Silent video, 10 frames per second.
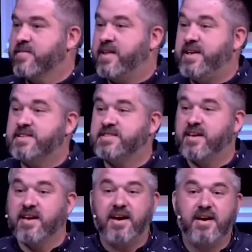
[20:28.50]
That he is a
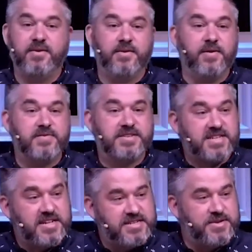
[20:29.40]
God who
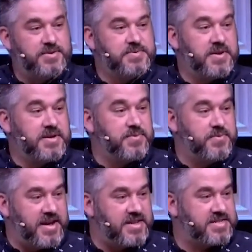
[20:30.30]
oversees you while you
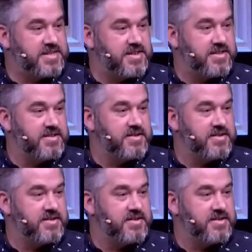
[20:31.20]
rest.